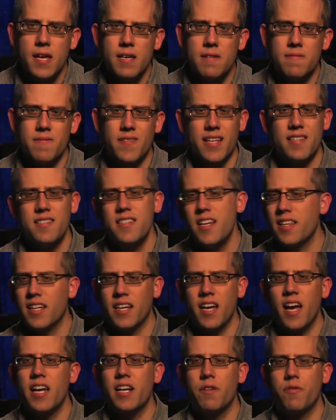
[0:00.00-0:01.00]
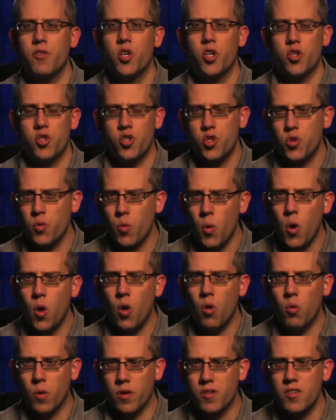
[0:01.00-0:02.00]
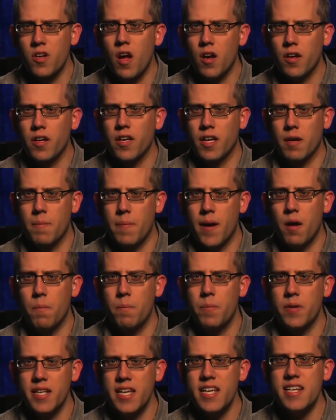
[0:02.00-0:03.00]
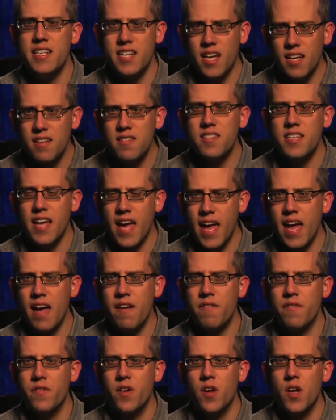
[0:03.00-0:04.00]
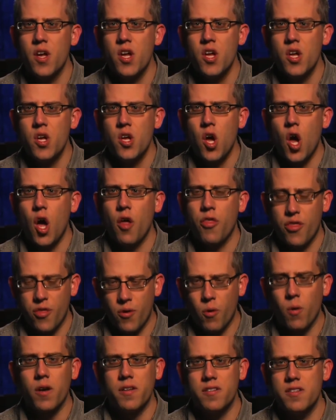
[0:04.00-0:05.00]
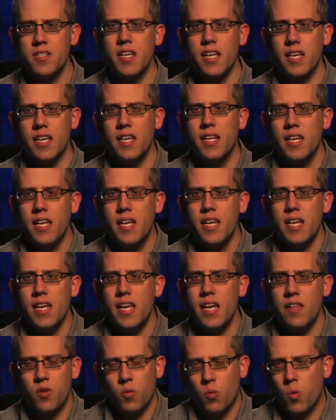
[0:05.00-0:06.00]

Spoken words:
That's not the kind of control we're talking about. But he does have authority in the